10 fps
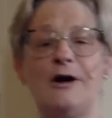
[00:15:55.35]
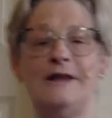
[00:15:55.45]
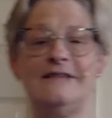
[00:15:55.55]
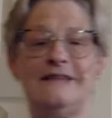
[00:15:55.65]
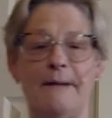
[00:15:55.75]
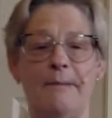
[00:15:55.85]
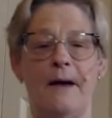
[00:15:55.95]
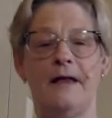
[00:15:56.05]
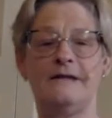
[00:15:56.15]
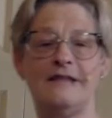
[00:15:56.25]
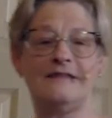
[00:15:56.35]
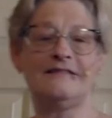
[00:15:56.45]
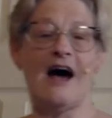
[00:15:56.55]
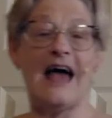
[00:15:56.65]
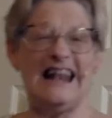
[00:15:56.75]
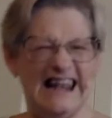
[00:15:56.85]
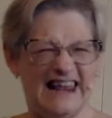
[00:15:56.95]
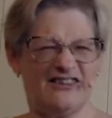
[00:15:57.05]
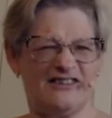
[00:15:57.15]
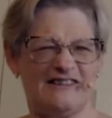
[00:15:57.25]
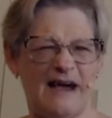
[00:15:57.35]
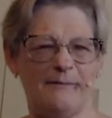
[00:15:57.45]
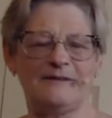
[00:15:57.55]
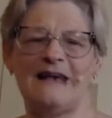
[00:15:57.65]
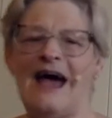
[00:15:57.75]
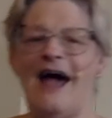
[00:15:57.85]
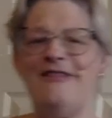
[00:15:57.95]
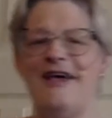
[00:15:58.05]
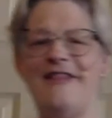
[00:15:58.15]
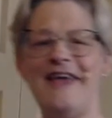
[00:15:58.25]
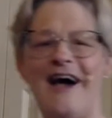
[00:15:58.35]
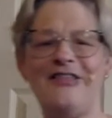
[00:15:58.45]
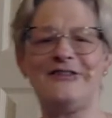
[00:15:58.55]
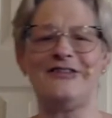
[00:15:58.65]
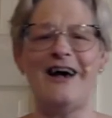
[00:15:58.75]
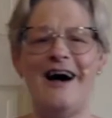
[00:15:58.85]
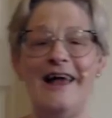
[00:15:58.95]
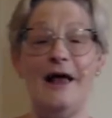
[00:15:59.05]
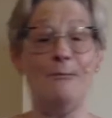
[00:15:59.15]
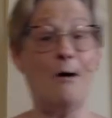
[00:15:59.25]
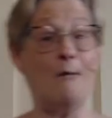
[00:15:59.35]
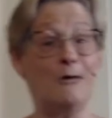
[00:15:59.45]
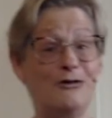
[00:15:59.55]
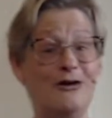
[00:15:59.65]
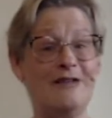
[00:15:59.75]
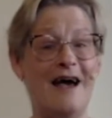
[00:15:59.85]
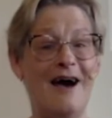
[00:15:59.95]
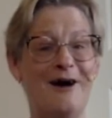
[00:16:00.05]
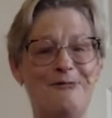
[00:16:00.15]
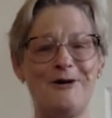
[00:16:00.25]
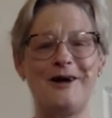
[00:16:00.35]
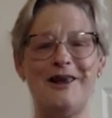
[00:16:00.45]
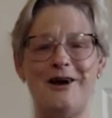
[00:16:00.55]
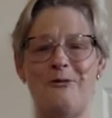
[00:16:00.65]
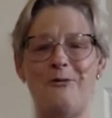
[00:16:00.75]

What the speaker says: we're going to step to the side, little steps, and then the other side. And while we're doing that, we're going to